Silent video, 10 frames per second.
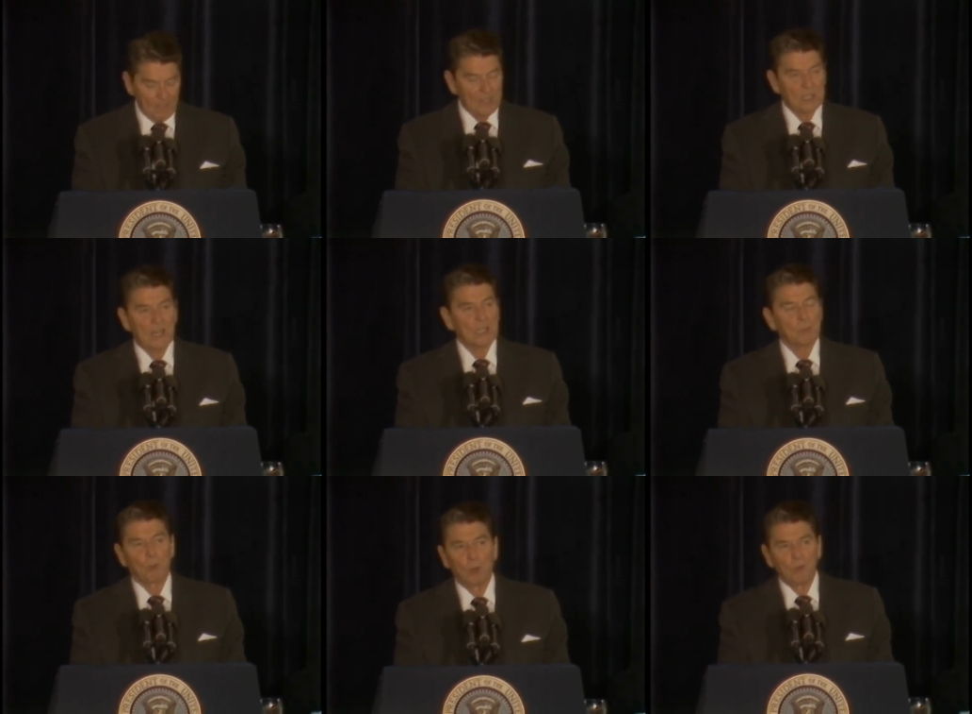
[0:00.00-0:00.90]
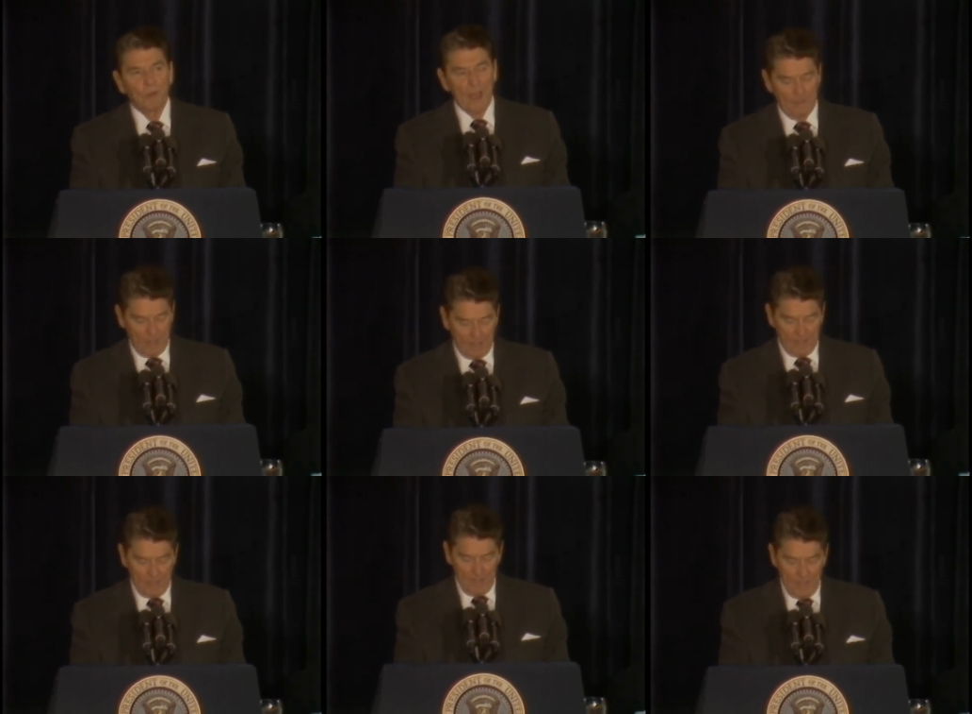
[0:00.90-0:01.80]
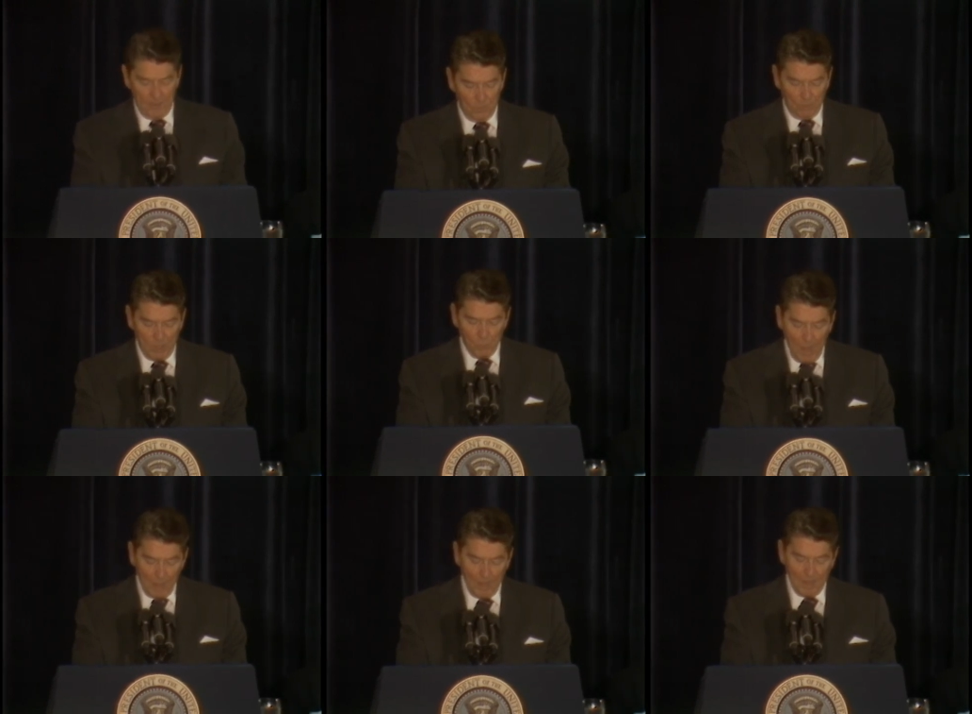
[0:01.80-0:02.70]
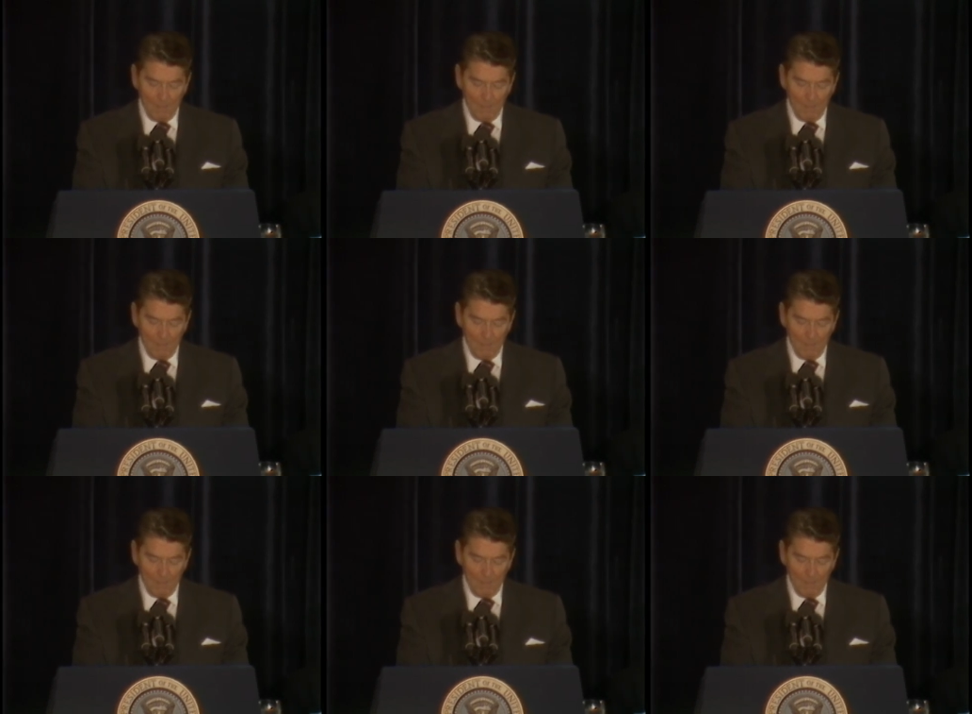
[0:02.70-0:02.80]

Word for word: that is less pro-family, will be robbing